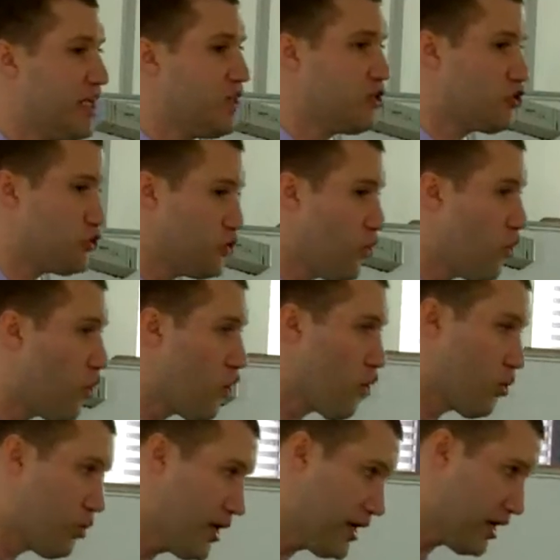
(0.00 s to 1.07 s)
is
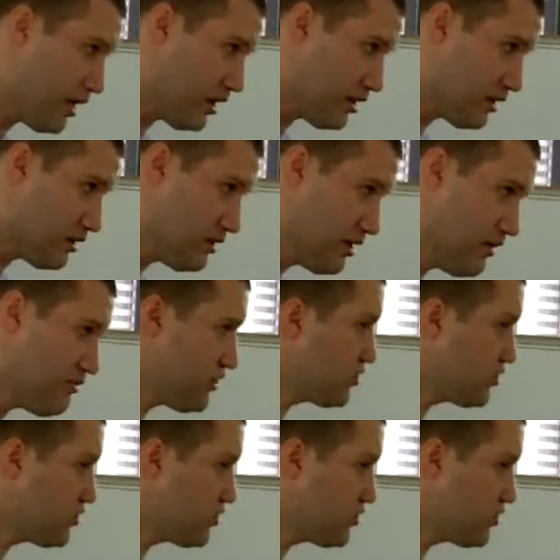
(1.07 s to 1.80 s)
your will. If